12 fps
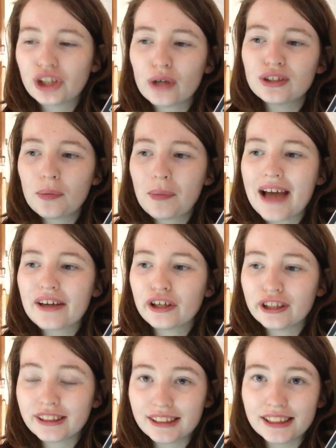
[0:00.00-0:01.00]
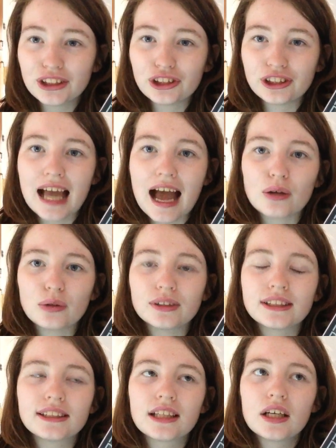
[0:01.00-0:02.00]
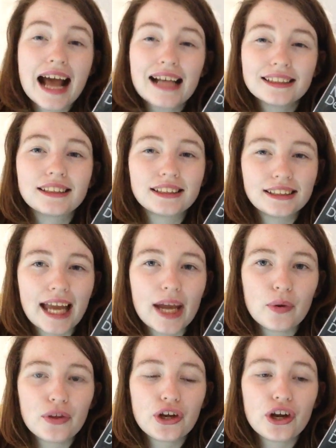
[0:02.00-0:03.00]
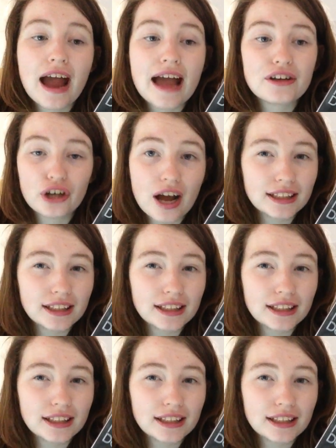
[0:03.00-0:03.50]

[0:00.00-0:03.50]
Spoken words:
shows up at her sister's house and has to stay with her and her